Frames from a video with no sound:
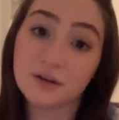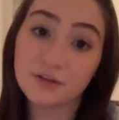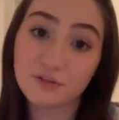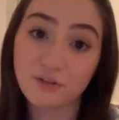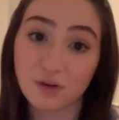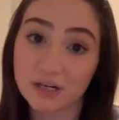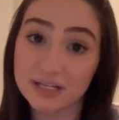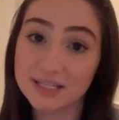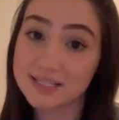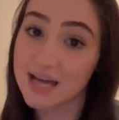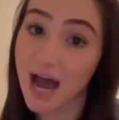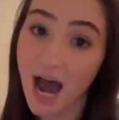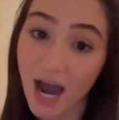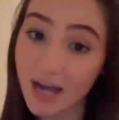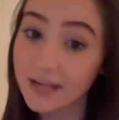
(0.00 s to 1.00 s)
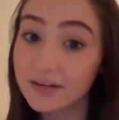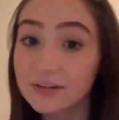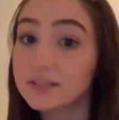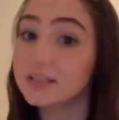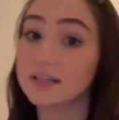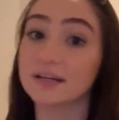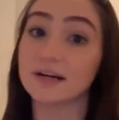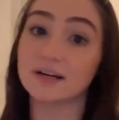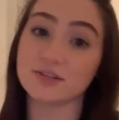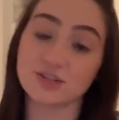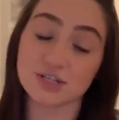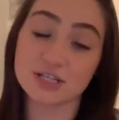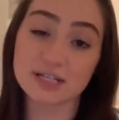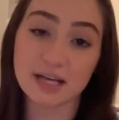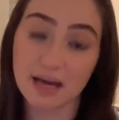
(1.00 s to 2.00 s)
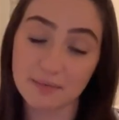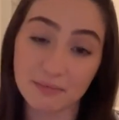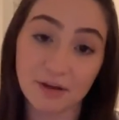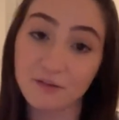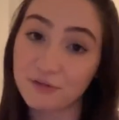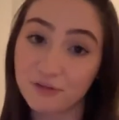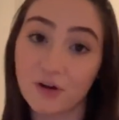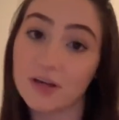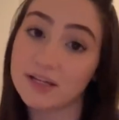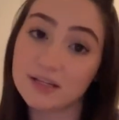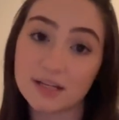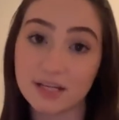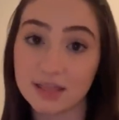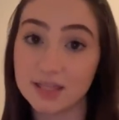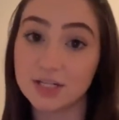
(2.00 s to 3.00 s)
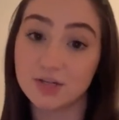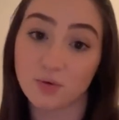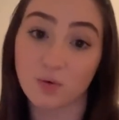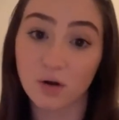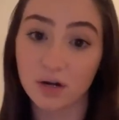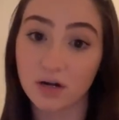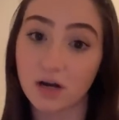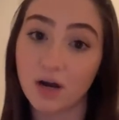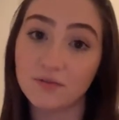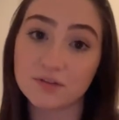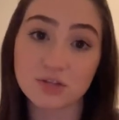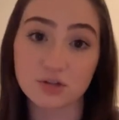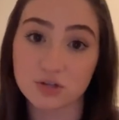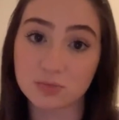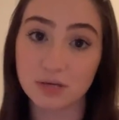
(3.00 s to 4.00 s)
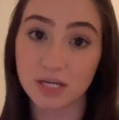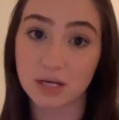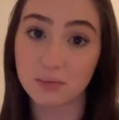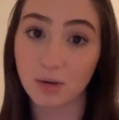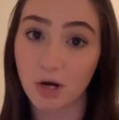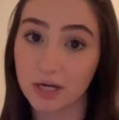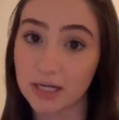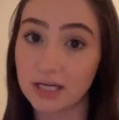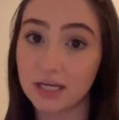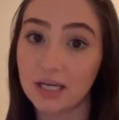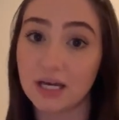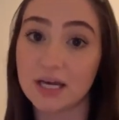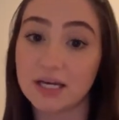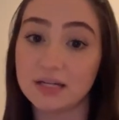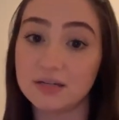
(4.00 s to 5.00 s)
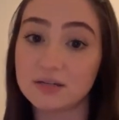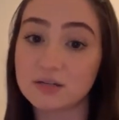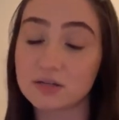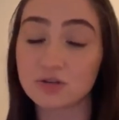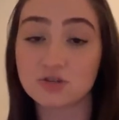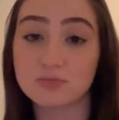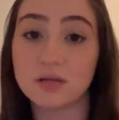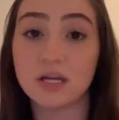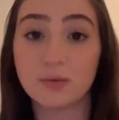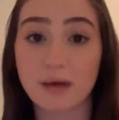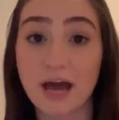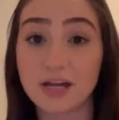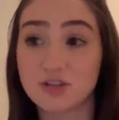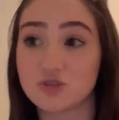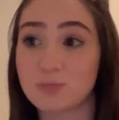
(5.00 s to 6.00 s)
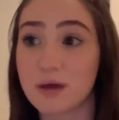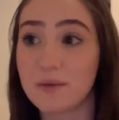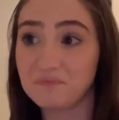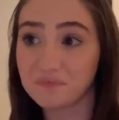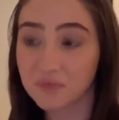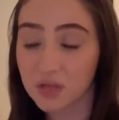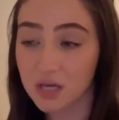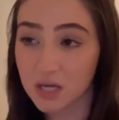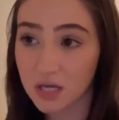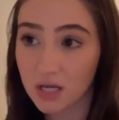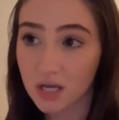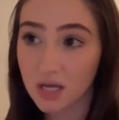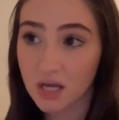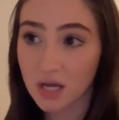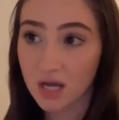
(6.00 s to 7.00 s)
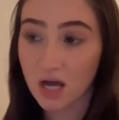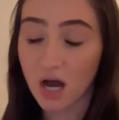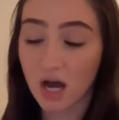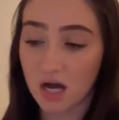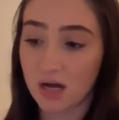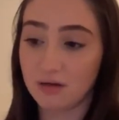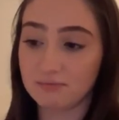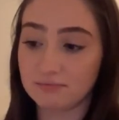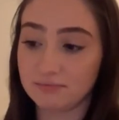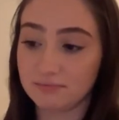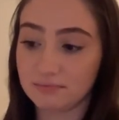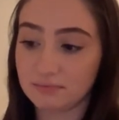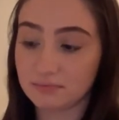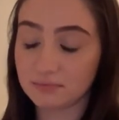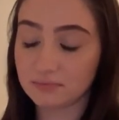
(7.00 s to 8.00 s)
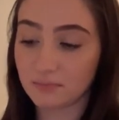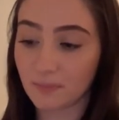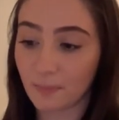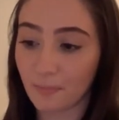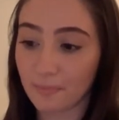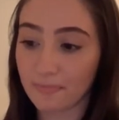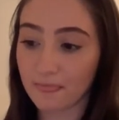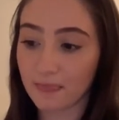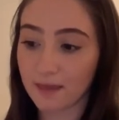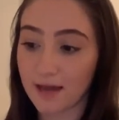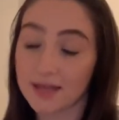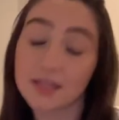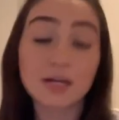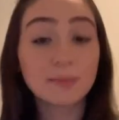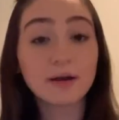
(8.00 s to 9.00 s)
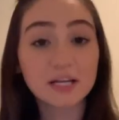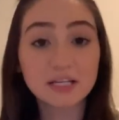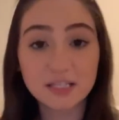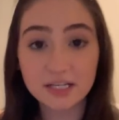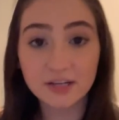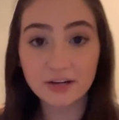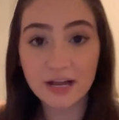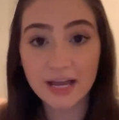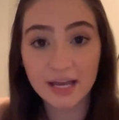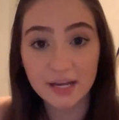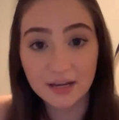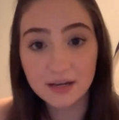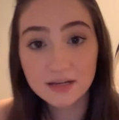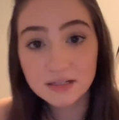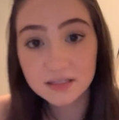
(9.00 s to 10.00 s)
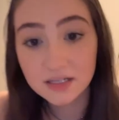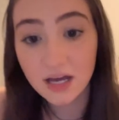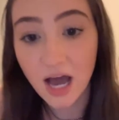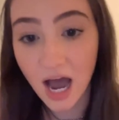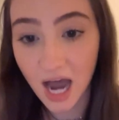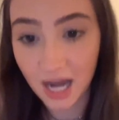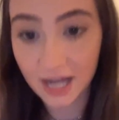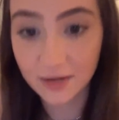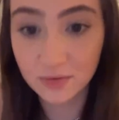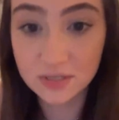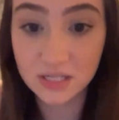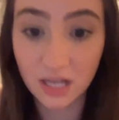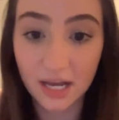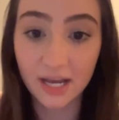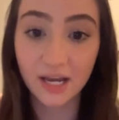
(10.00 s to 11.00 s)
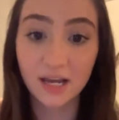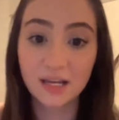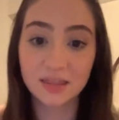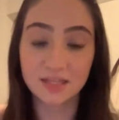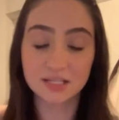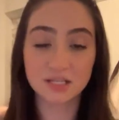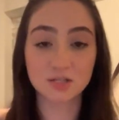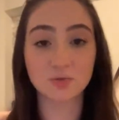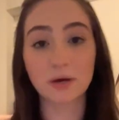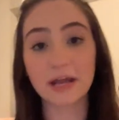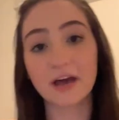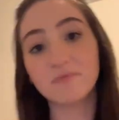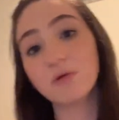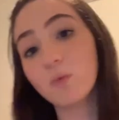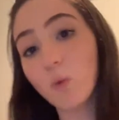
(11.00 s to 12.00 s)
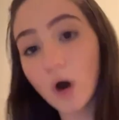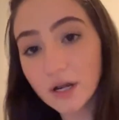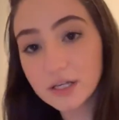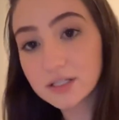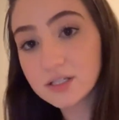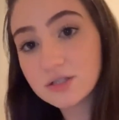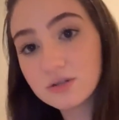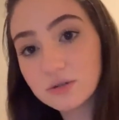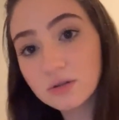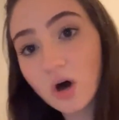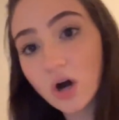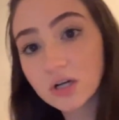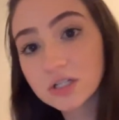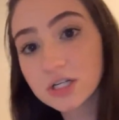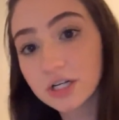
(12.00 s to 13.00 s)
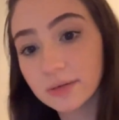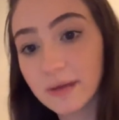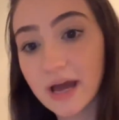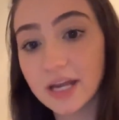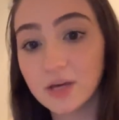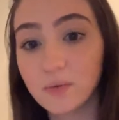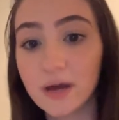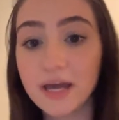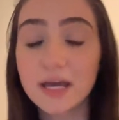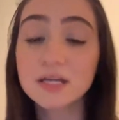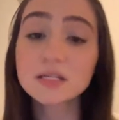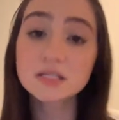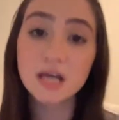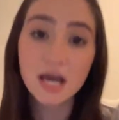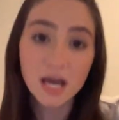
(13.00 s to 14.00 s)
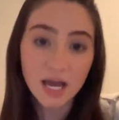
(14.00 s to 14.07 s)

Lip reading: for an entire year, just to get my foot in the door of social media marketing and social media management. And then about a year in, I was like, this is what I've been wanting to do long term anyways.